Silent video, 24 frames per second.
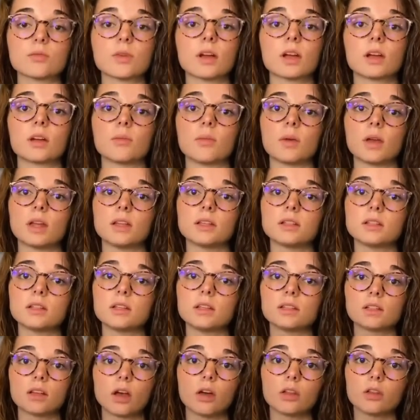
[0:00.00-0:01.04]
recommend
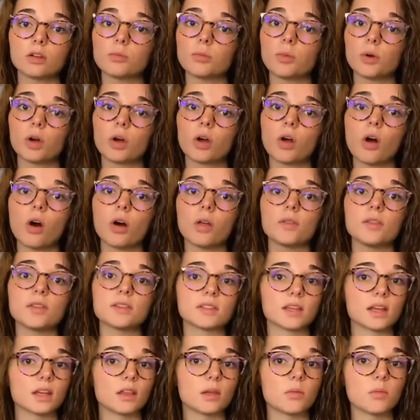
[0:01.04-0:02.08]
his other book called The
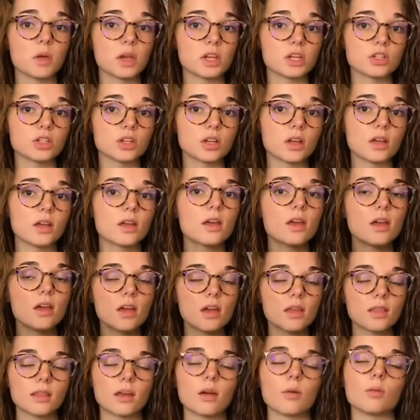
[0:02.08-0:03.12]
Silent Patient.
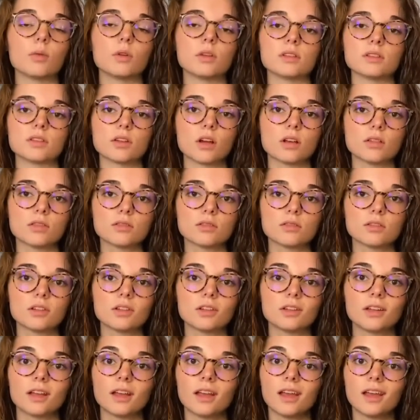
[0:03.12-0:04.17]
That one is also
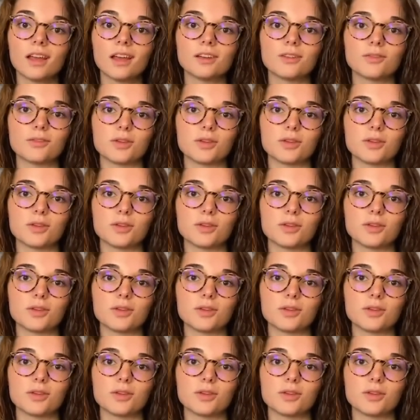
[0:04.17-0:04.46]
good and